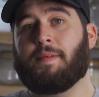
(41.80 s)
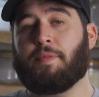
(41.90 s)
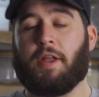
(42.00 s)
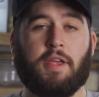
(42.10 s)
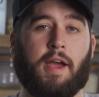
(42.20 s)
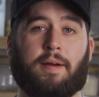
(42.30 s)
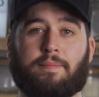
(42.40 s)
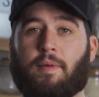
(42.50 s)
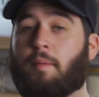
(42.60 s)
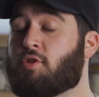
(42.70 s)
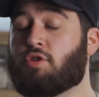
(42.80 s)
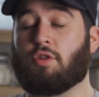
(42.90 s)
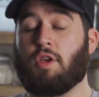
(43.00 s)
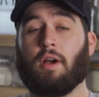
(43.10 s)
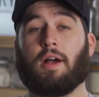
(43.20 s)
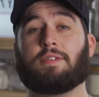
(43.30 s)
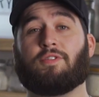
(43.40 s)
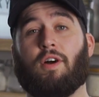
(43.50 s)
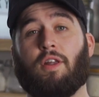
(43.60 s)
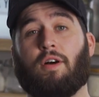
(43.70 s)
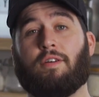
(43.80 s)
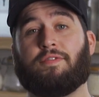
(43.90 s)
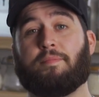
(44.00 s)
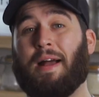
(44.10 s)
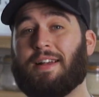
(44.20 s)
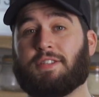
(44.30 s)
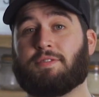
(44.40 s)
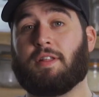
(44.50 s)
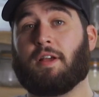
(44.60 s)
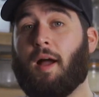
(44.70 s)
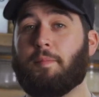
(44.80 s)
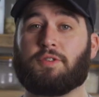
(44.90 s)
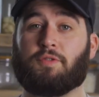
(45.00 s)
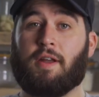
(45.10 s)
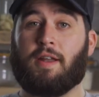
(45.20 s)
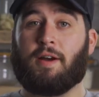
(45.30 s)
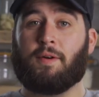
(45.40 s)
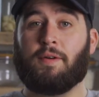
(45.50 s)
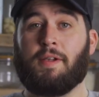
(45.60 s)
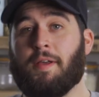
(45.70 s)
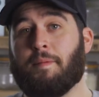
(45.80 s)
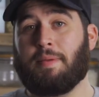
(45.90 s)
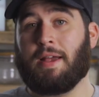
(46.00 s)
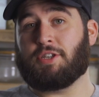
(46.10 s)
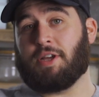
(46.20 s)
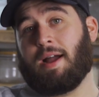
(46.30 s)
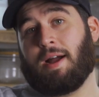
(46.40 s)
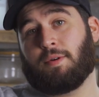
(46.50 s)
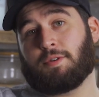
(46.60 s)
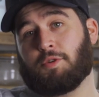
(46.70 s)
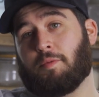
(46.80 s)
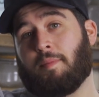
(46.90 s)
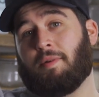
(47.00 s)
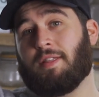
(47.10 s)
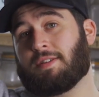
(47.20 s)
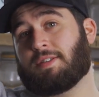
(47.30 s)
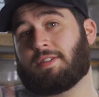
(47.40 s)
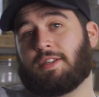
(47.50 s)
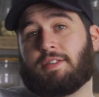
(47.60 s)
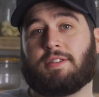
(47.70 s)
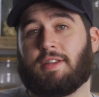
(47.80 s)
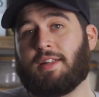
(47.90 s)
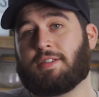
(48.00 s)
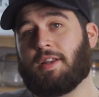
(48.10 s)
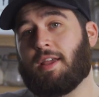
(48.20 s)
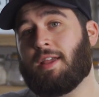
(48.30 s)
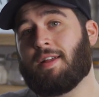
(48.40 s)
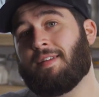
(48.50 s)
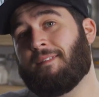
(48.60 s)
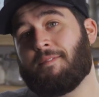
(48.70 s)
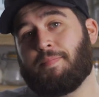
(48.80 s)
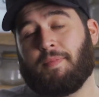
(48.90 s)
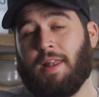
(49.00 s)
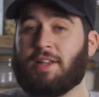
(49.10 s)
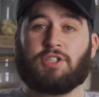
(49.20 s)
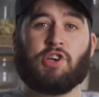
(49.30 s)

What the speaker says: And yeah, I'm sure you guys have got a lot of pasta in the cupboards right now. Big shout out to all my brothers and sisters in Italy. Let's